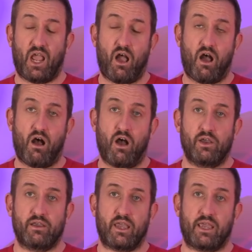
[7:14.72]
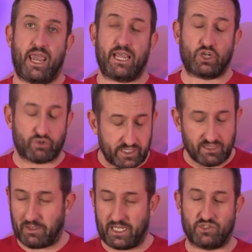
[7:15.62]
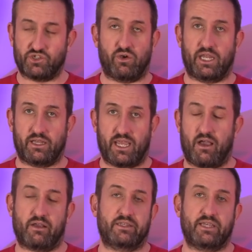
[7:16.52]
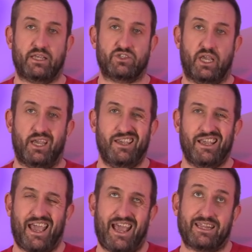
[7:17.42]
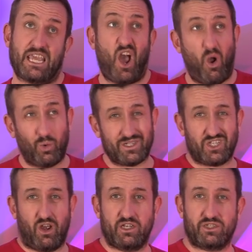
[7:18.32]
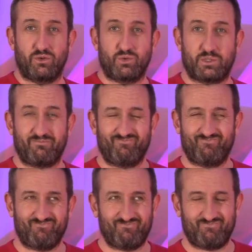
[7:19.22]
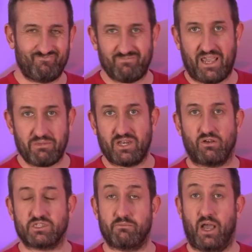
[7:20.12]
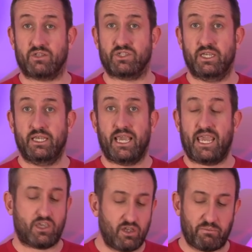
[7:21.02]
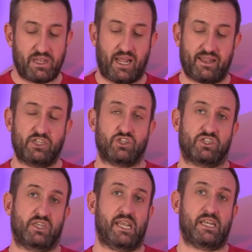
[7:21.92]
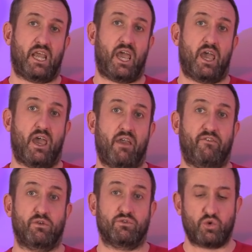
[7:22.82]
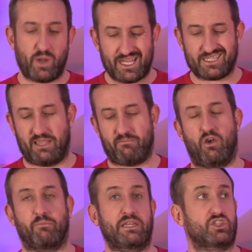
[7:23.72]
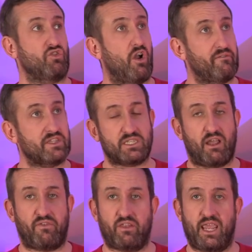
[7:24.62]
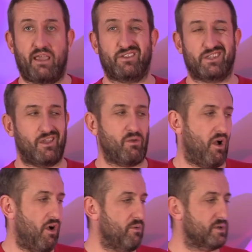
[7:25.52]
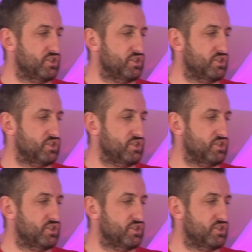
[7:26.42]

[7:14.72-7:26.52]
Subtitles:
are incredibly enjoying the architecture, and the older titles maybe not so much. It could be that they just need a few tweaks. It might be driver stuff that they have to do. I would